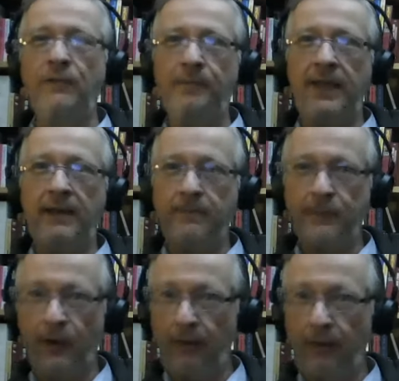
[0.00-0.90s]
who played
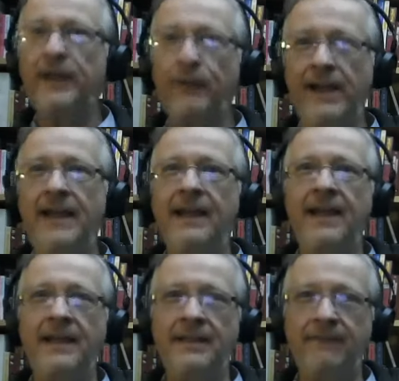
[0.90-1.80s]
Colonel Pickering
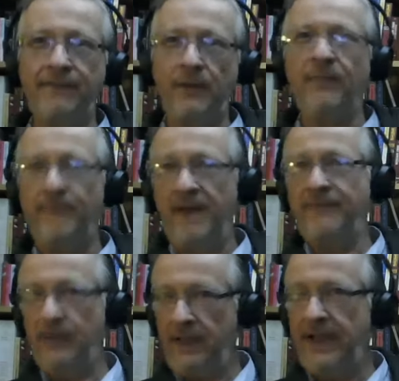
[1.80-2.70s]
in the film of My
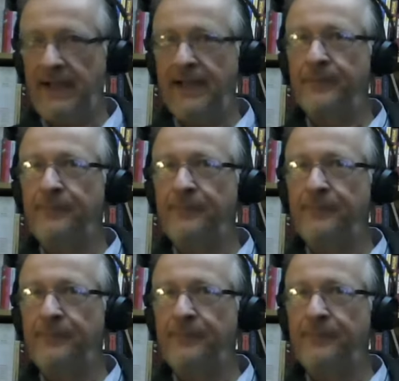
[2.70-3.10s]
Fair Lady.